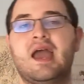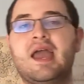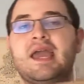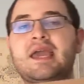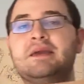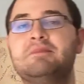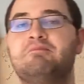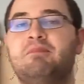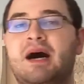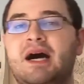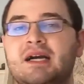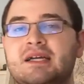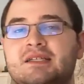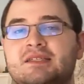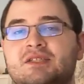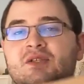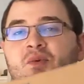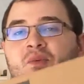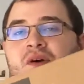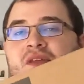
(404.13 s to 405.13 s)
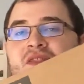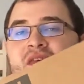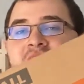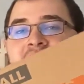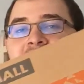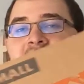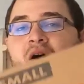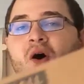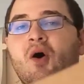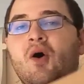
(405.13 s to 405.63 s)
A box with
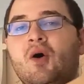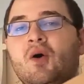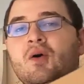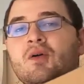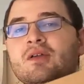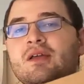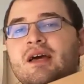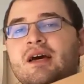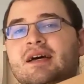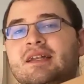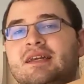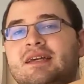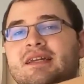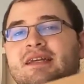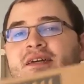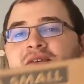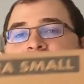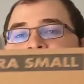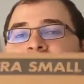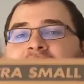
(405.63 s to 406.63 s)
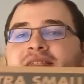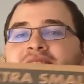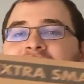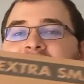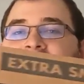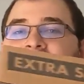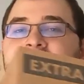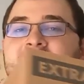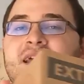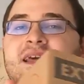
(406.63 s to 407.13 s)
a hole cut in it. What
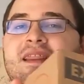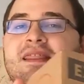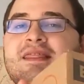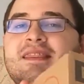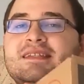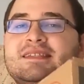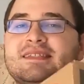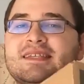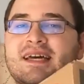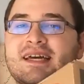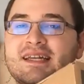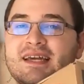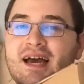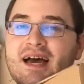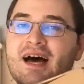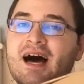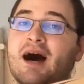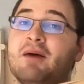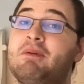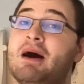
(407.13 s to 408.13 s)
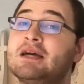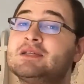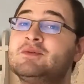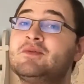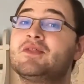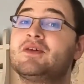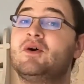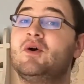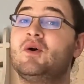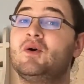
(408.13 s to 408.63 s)
side? This side. A box
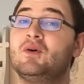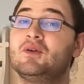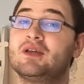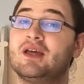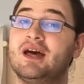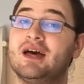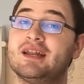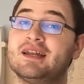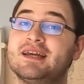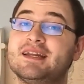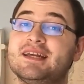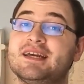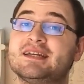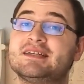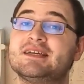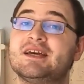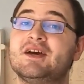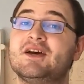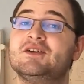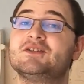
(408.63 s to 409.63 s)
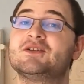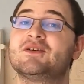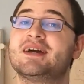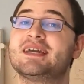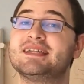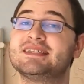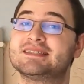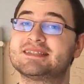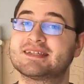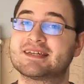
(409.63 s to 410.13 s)
with a hole cut in it so I
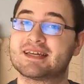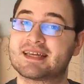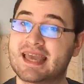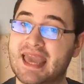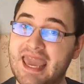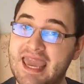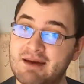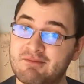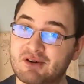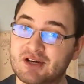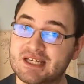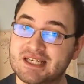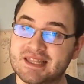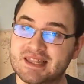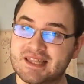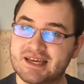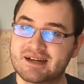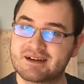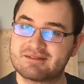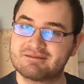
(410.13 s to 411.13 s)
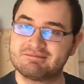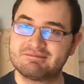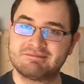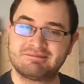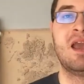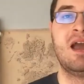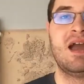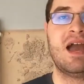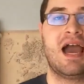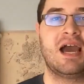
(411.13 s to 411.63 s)
can stick a camera in there.
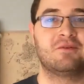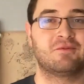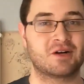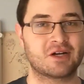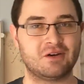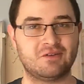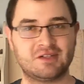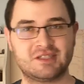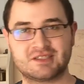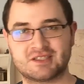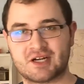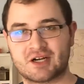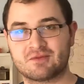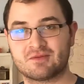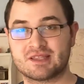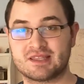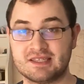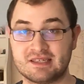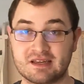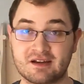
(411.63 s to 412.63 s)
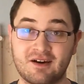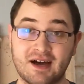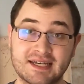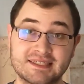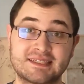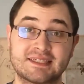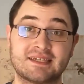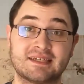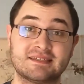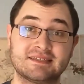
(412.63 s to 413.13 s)
And we're going to start with the
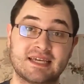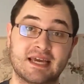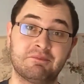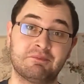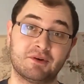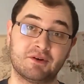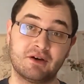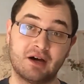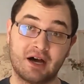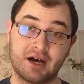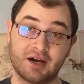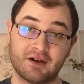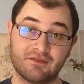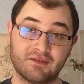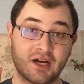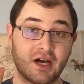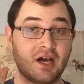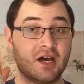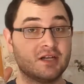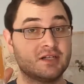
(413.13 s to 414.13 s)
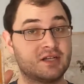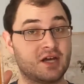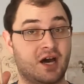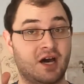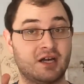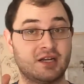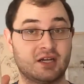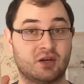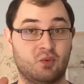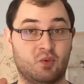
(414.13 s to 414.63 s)
classic example of
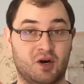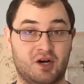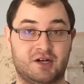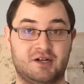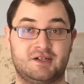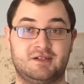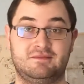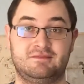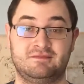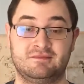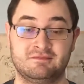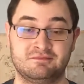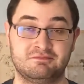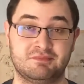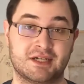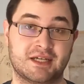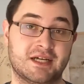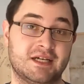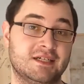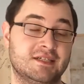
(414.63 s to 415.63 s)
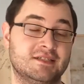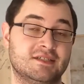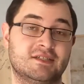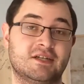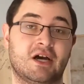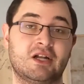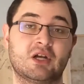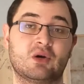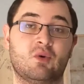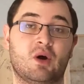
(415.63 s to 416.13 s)
tonic water, because
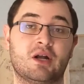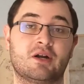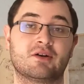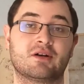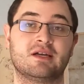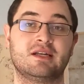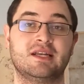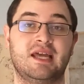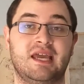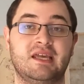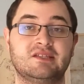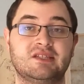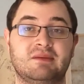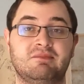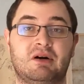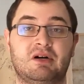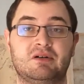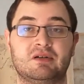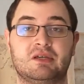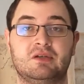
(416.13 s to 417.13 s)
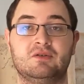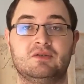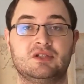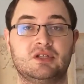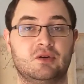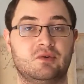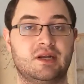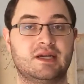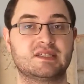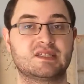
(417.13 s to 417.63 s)
tonic water contains a molecule
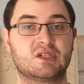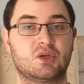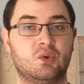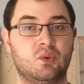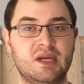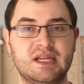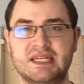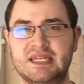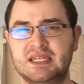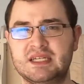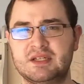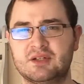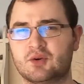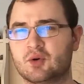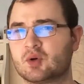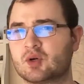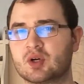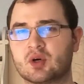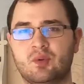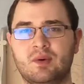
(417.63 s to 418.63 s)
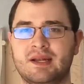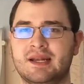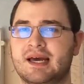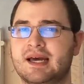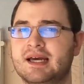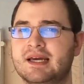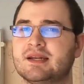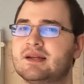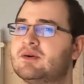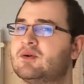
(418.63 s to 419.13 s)
known as quinine or
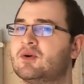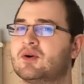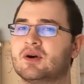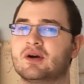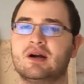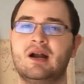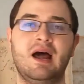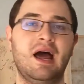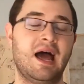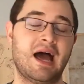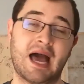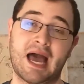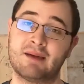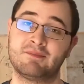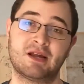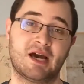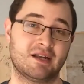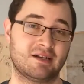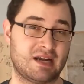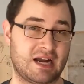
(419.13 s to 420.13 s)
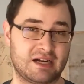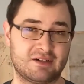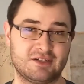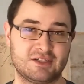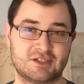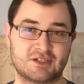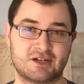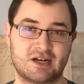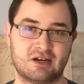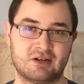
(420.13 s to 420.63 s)
quinine, or I'm not
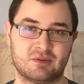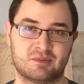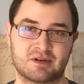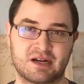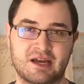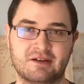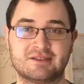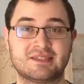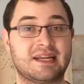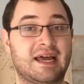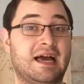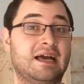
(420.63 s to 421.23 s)
entirely sure how to pronounce it.